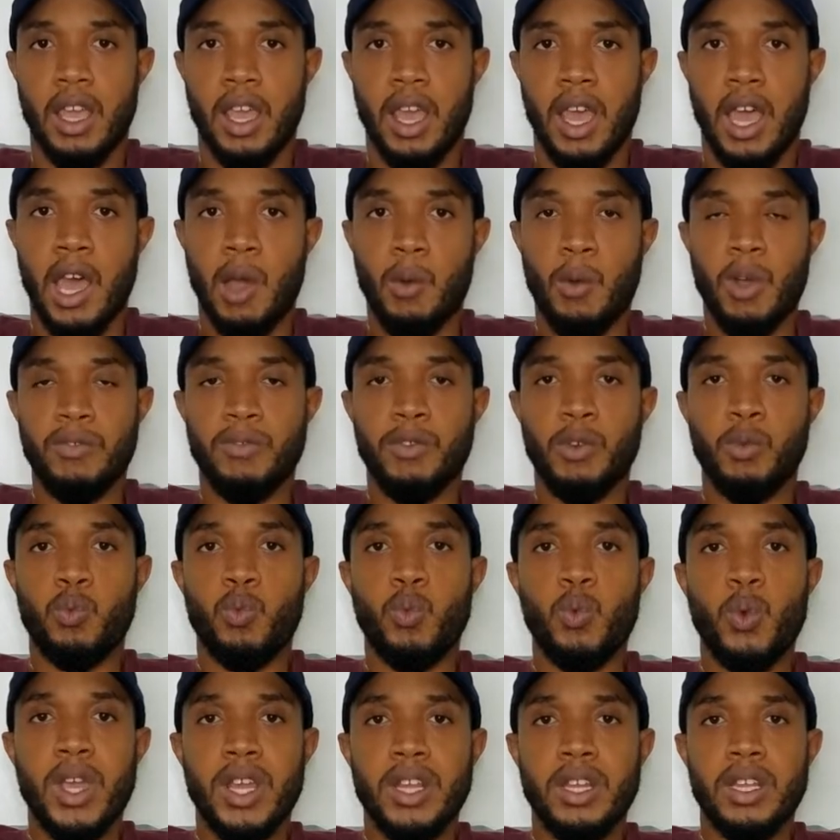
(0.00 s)
However,
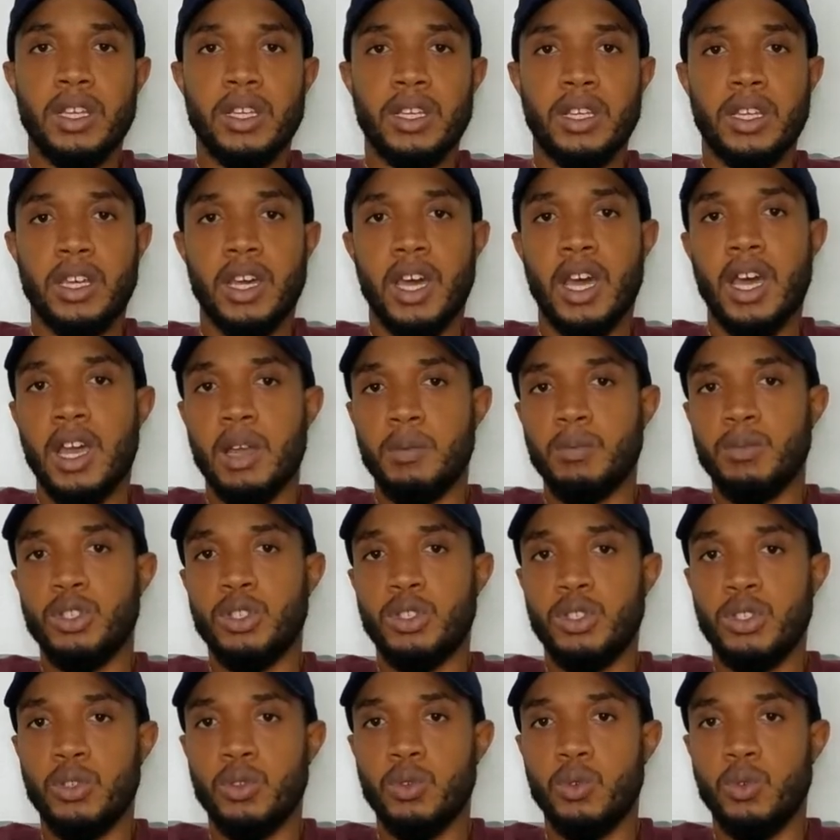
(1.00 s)
when it comes
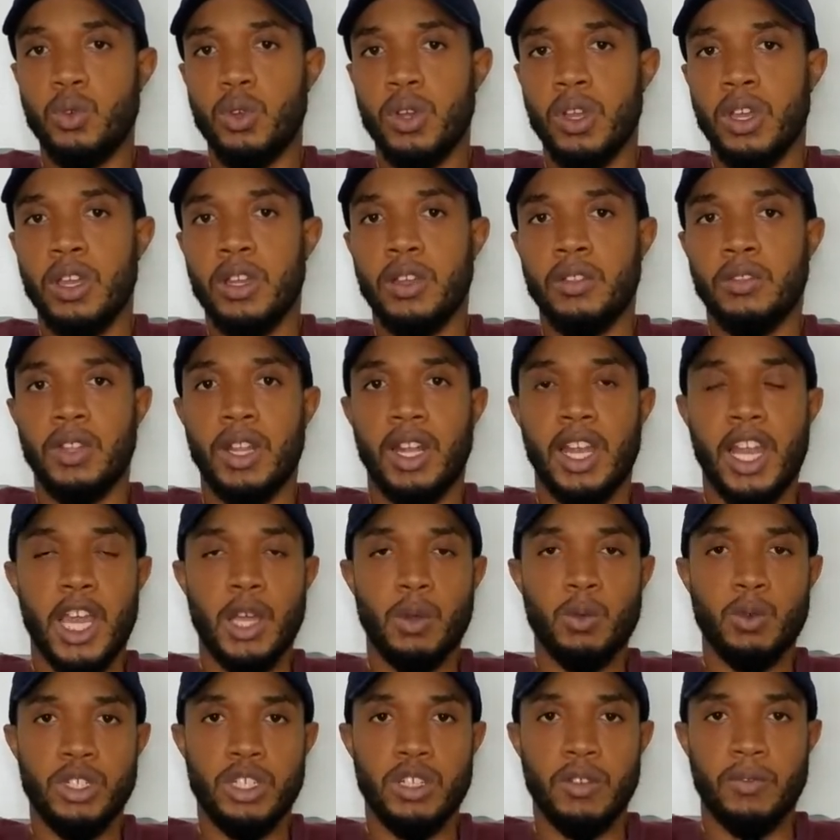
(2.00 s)
to the
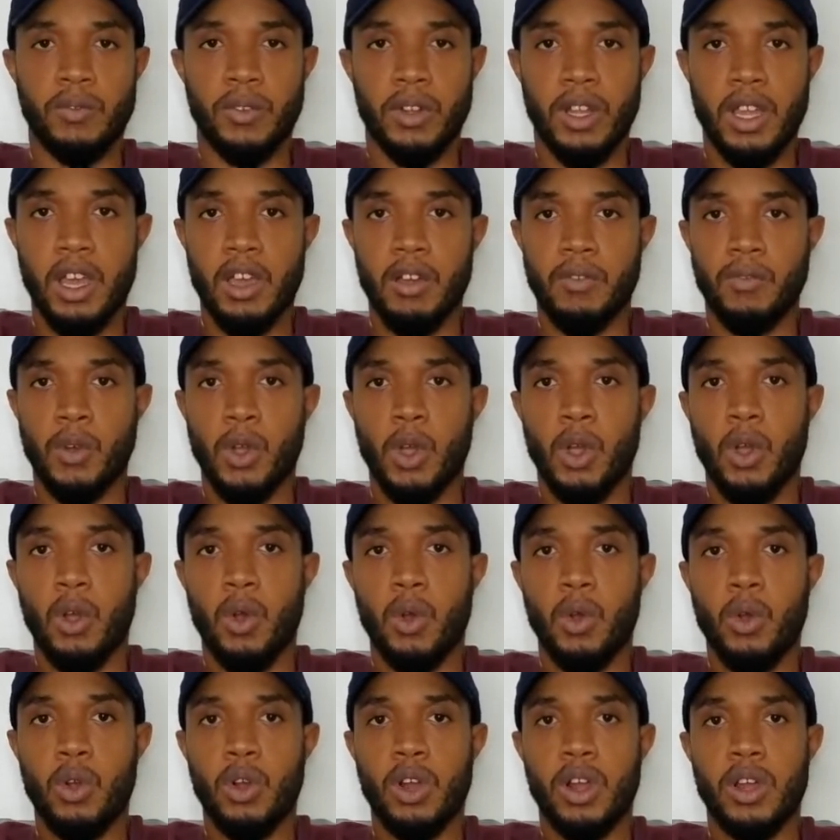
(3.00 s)
language of love
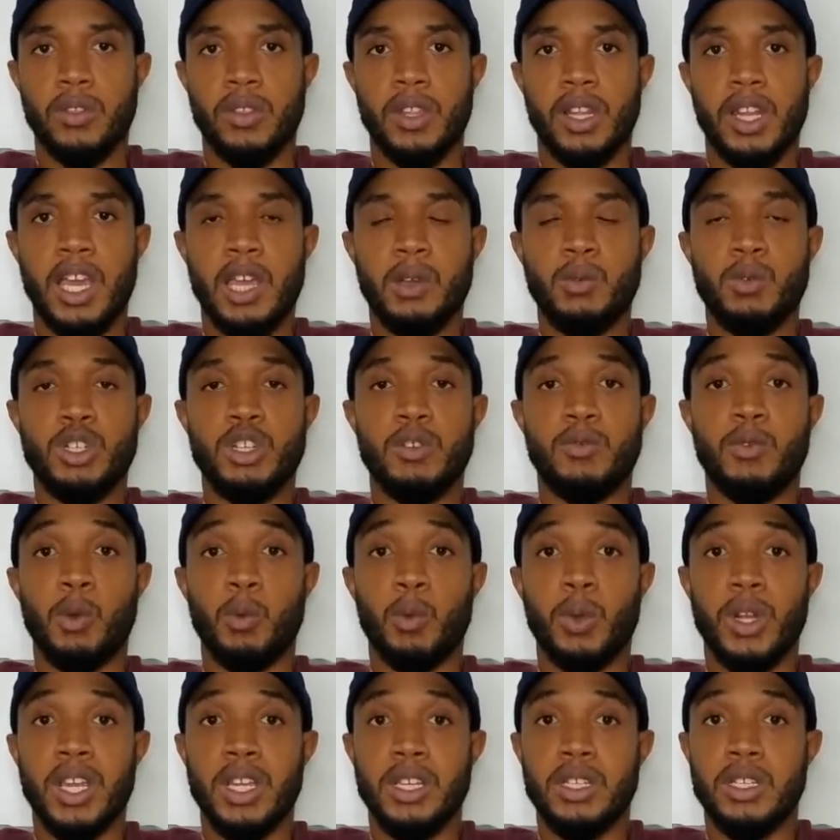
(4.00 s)
or the language of a
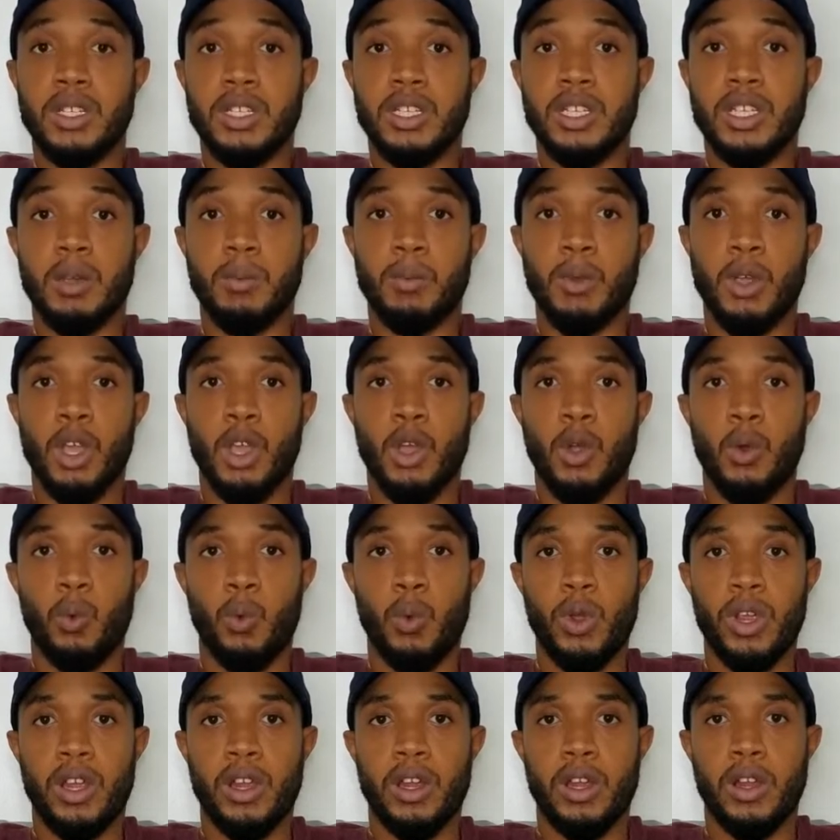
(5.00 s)
relationship
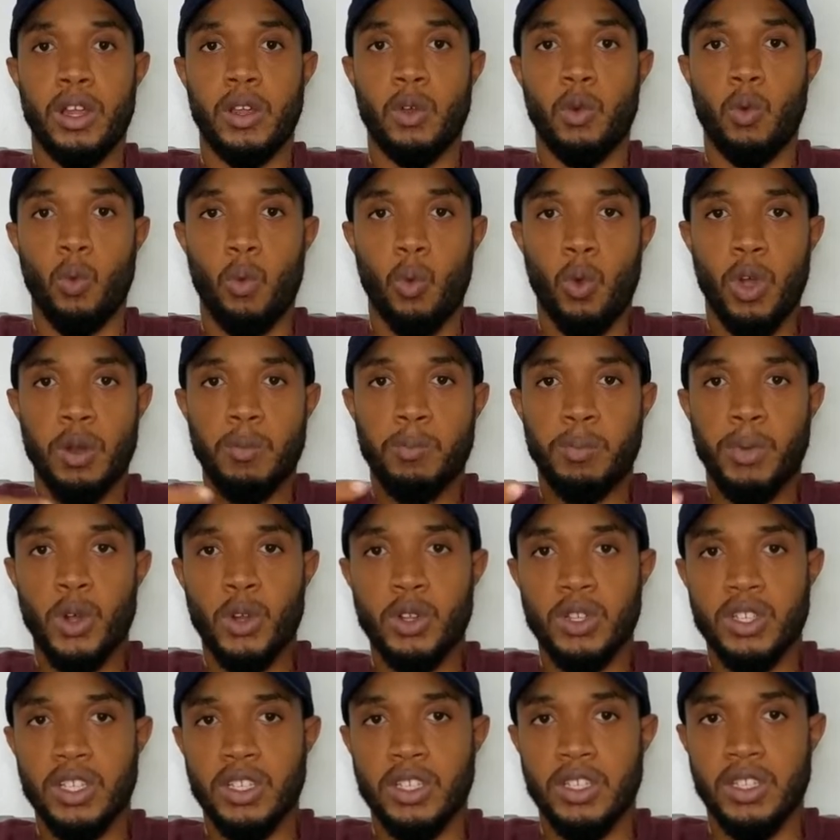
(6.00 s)
where one
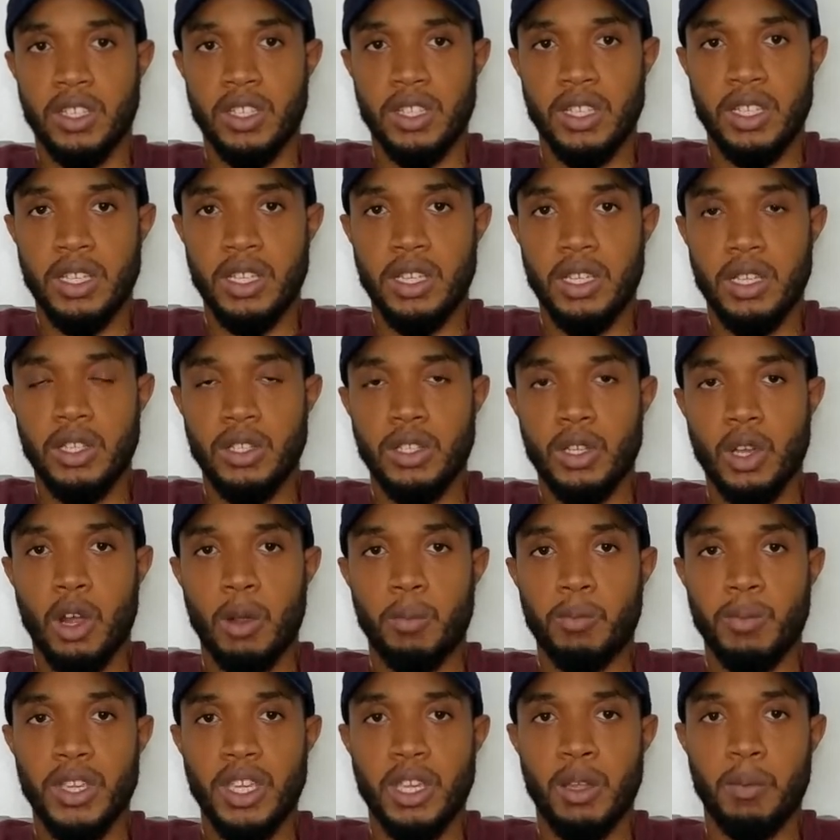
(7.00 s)
person's needs are
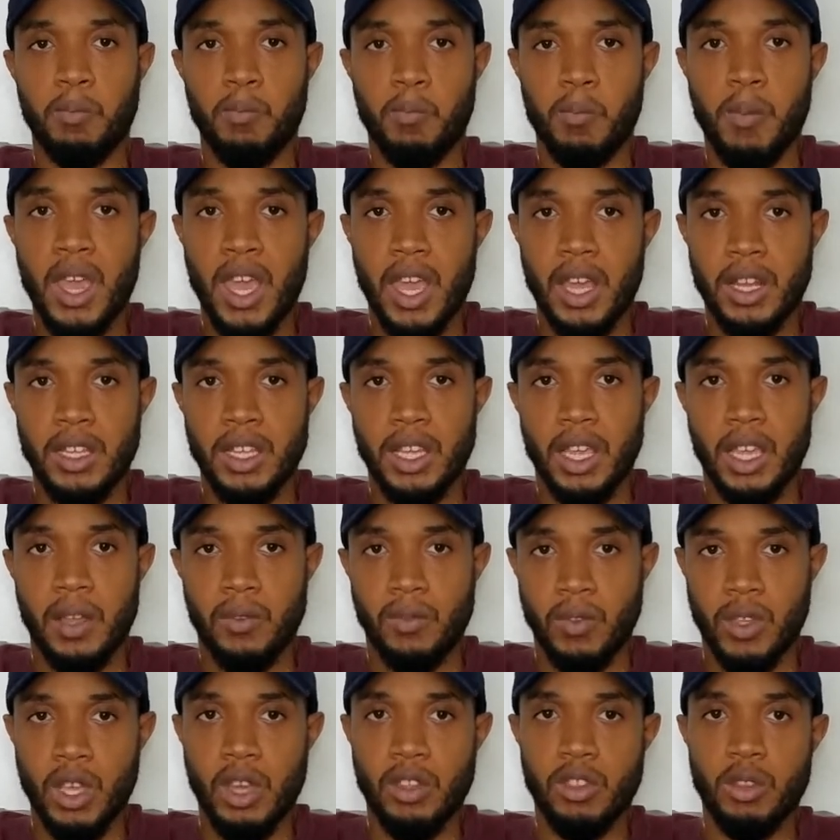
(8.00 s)
being met and
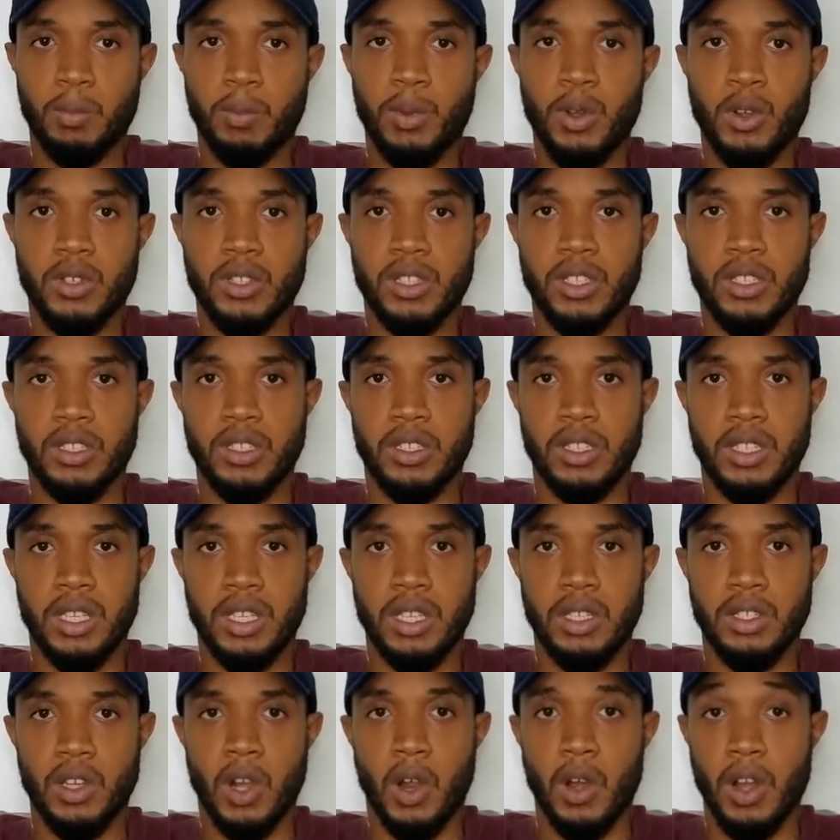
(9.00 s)
the other person's
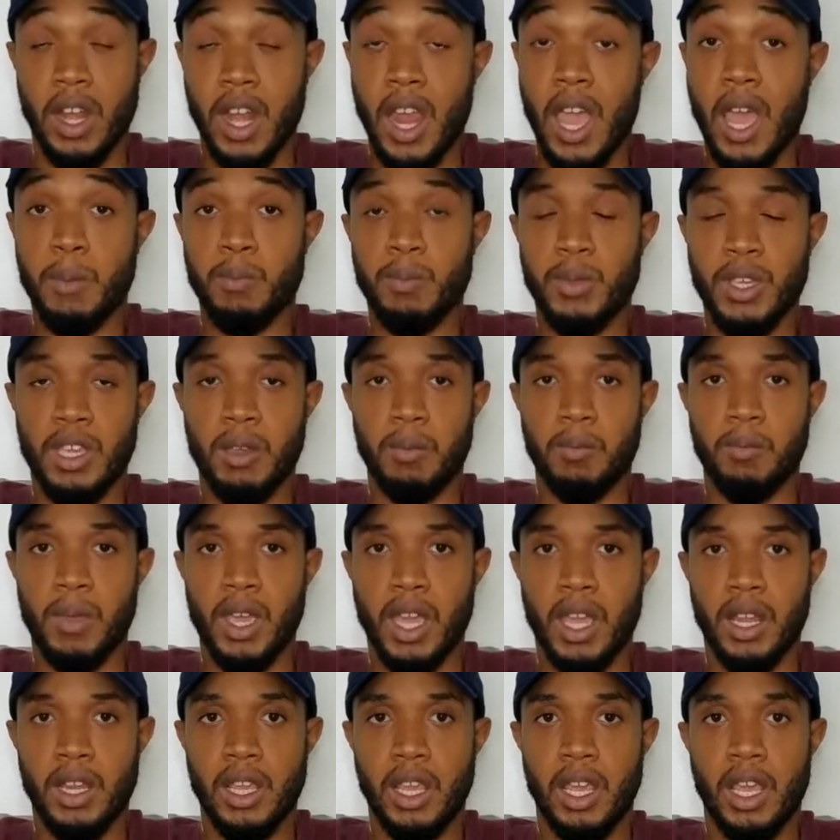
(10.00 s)
needs are not being
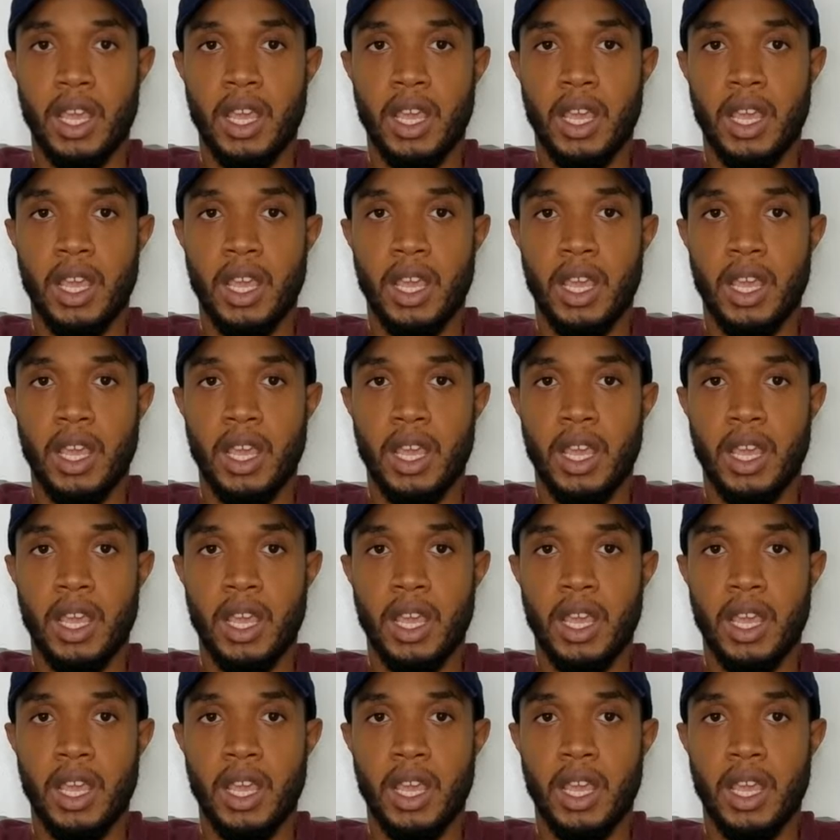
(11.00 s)
met,